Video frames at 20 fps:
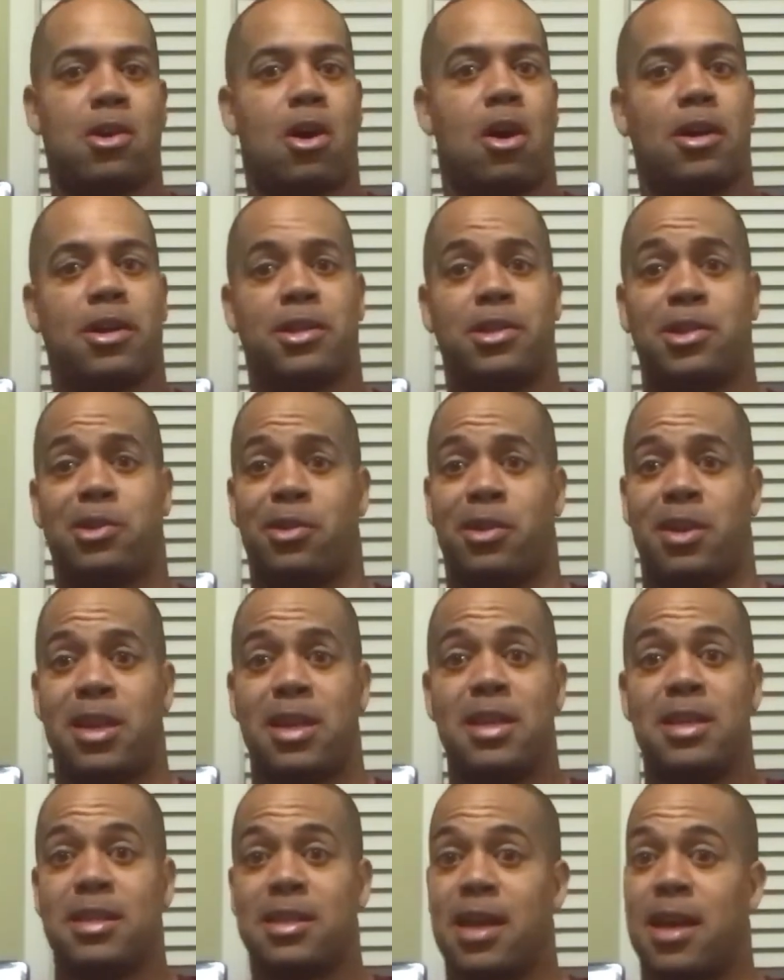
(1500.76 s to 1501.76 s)
talking to, and
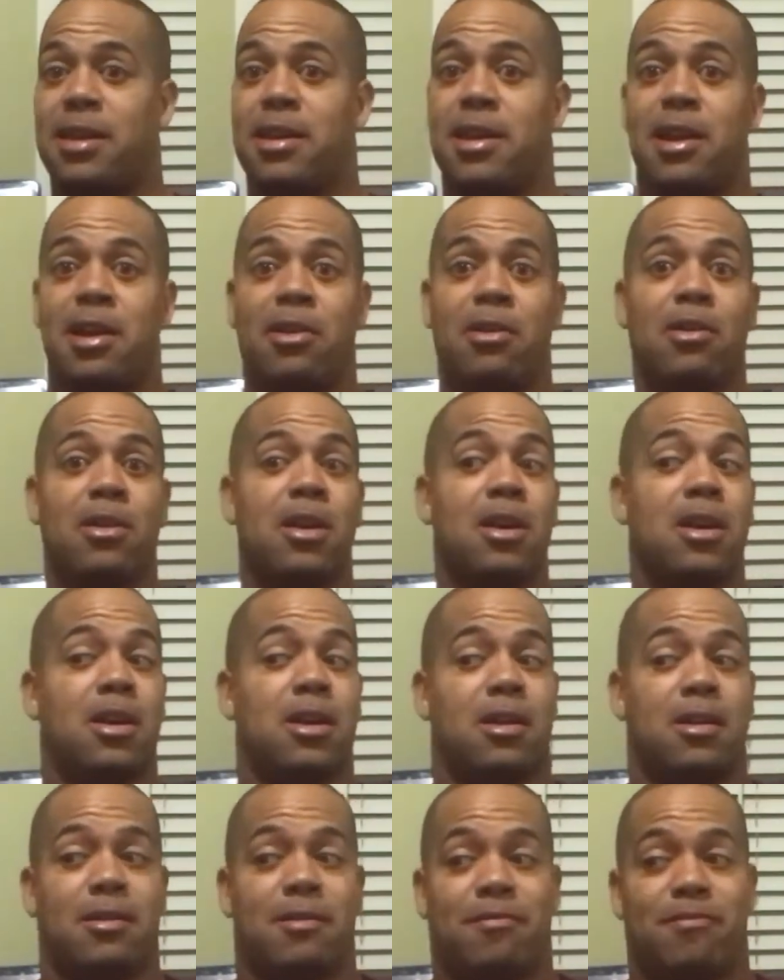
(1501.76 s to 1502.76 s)
he said,
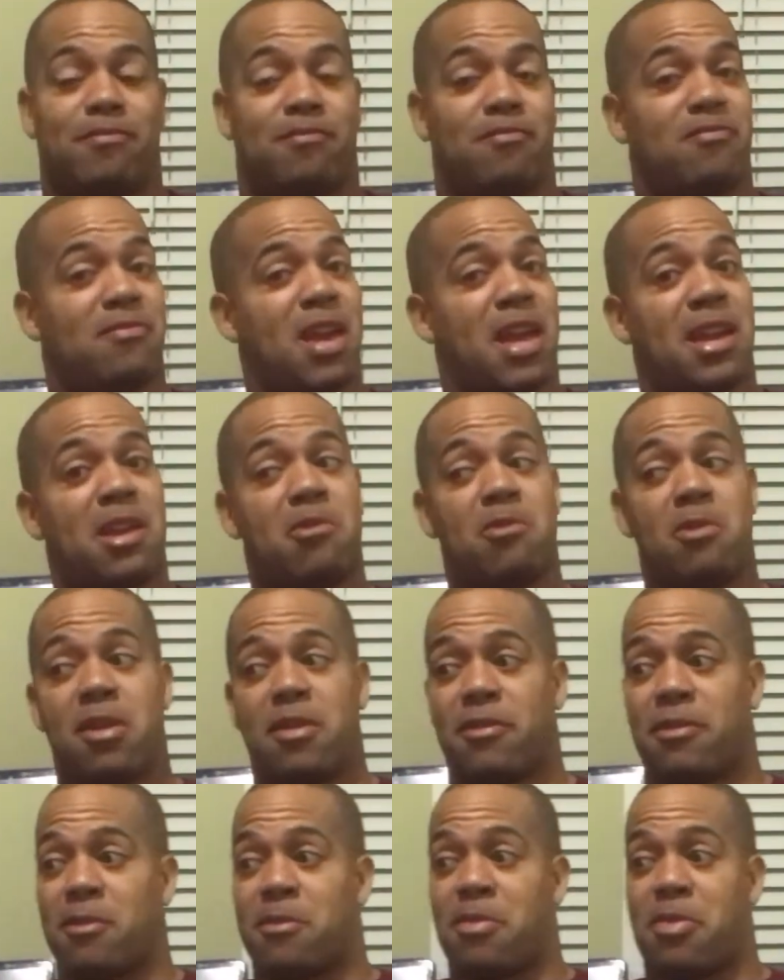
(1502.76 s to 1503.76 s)
anywhere
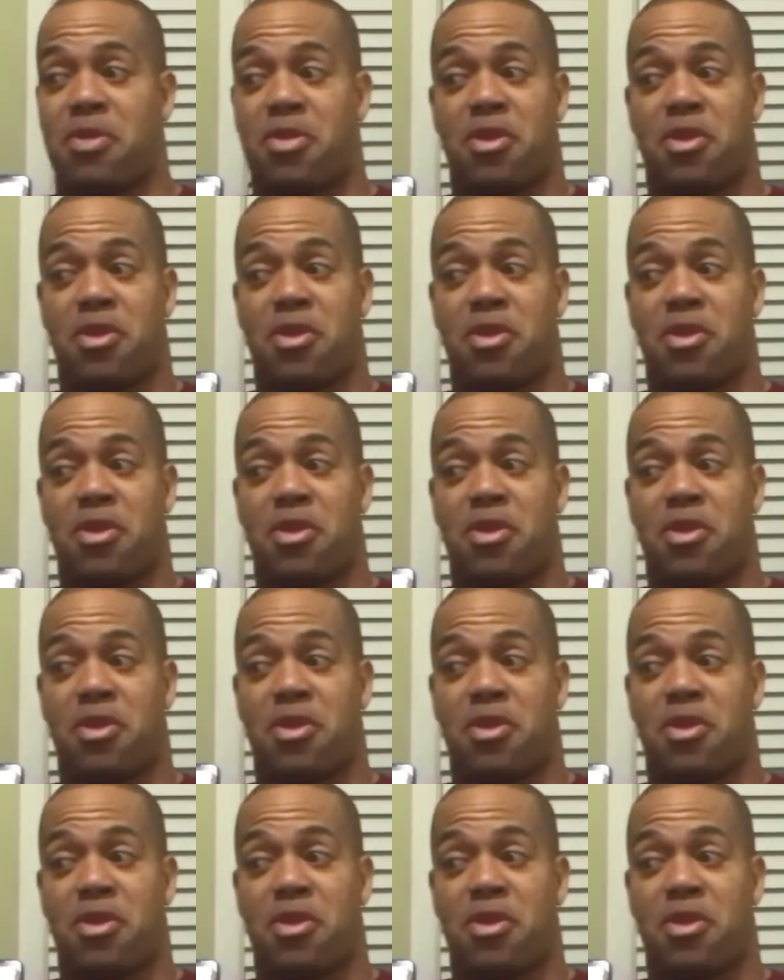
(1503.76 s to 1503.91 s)
from